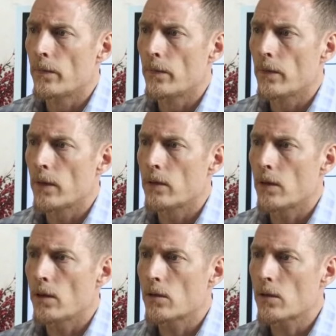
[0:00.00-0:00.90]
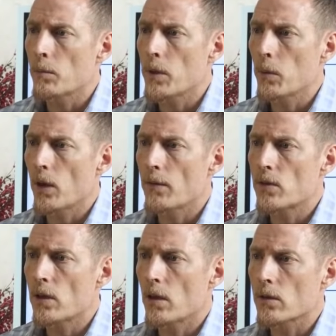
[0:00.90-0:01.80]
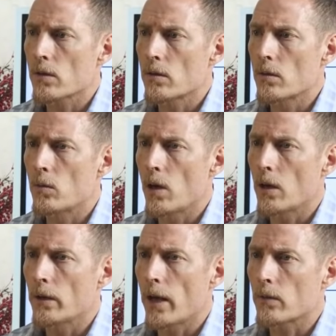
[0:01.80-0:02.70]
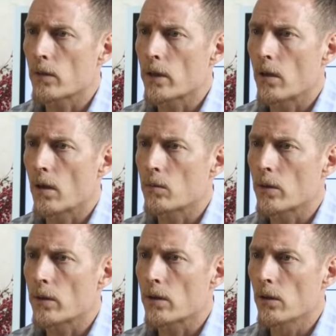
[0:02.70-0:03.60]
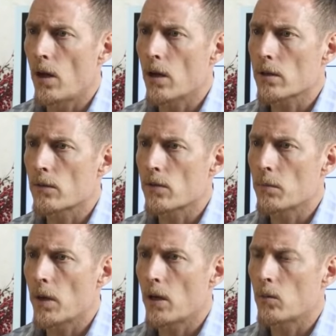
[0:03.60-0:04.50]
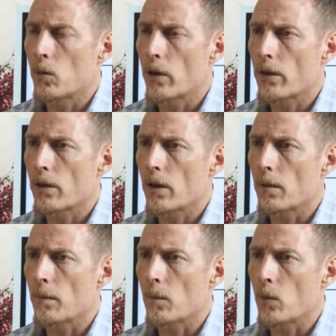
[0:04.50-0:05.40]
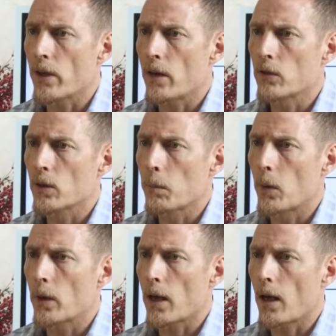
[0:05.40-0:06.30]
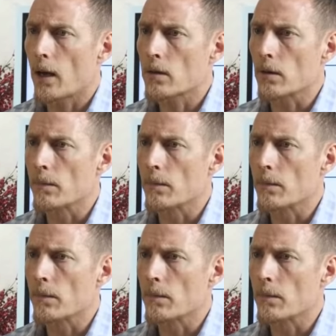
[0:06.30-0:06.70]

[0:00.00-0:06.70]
And, and some people I've seen also do well in that regard with the loss of smell with, um, with alpha lipoic acid.